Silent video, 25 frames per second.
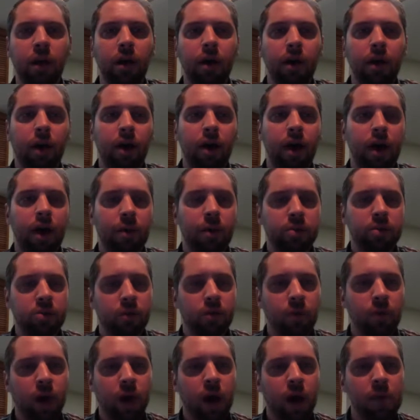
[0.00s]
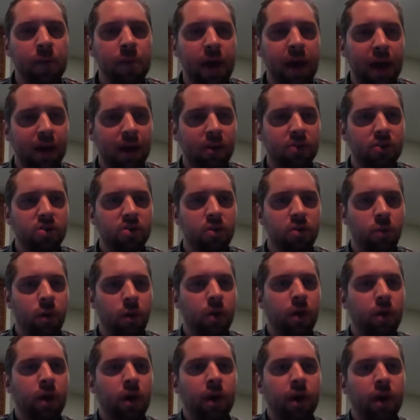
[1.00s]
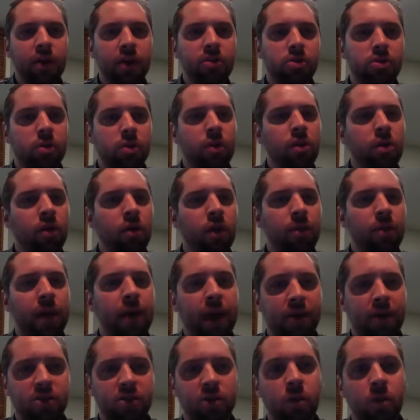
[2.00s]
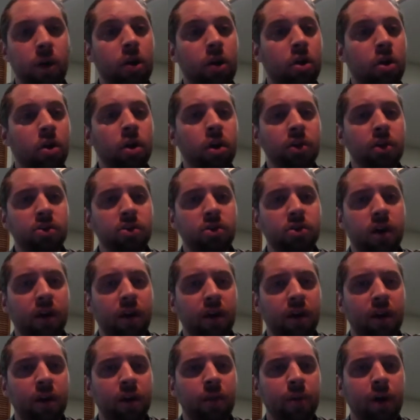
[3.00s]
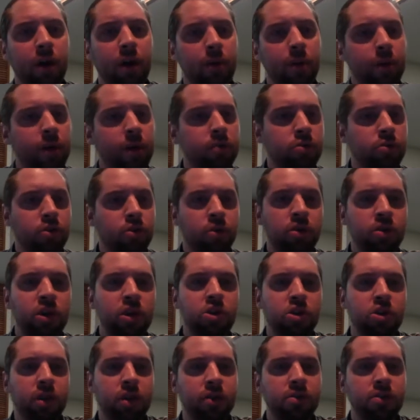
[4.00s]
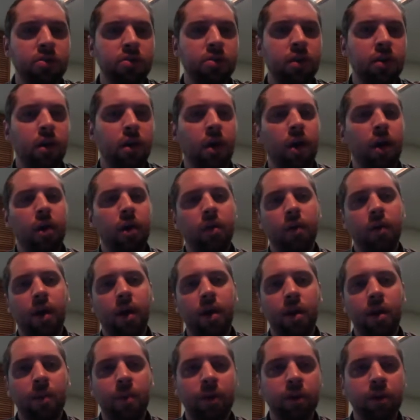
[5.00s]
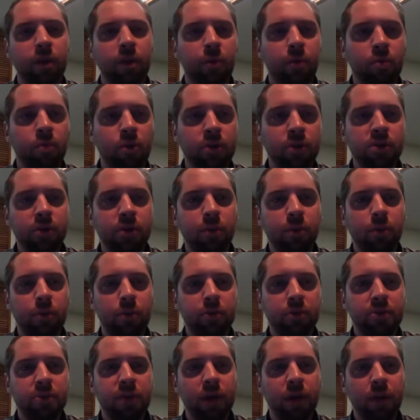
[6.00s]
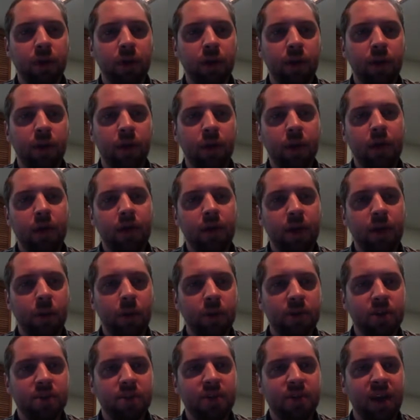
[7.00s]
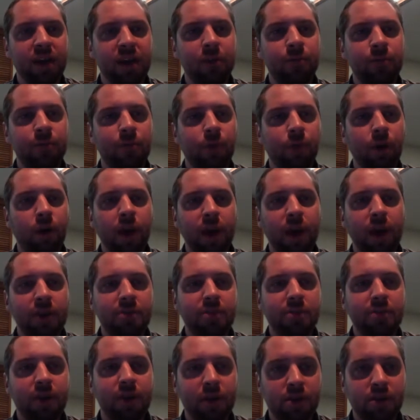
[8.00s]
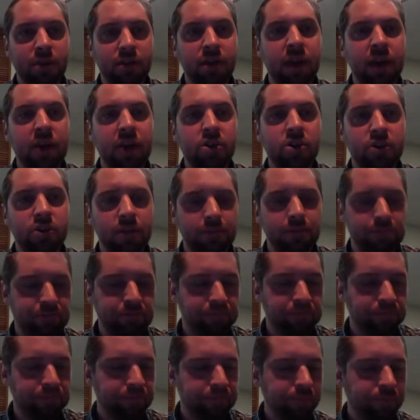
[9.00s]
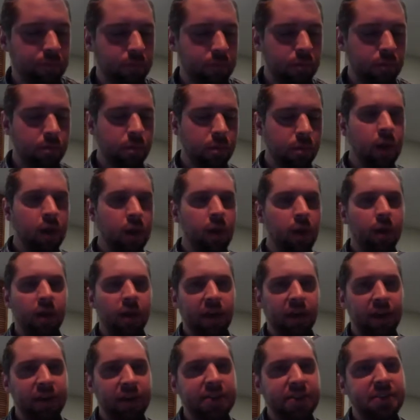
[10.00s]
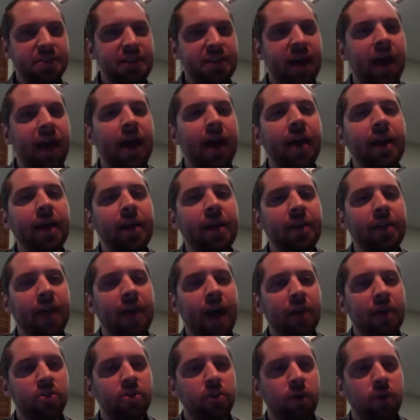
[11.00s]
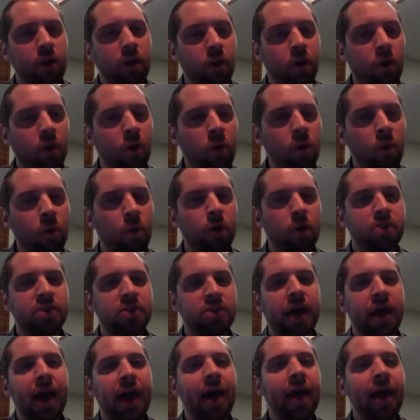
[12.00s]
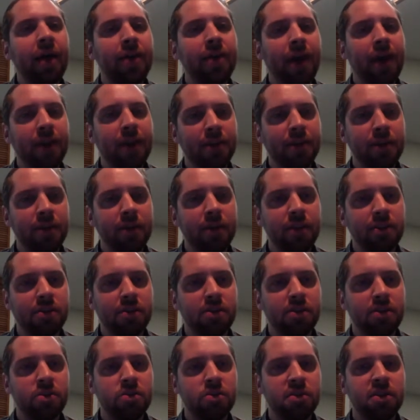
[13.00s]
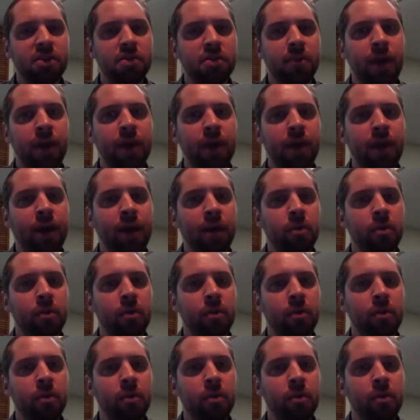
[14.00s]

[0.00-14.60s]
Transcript: So if we unpack this quote, he's sort of going back to what Kirk is talking about traditions, right? About the principles that we stand for as a nation. And he's tying that to the Cold War, tying that to the decisions he's making.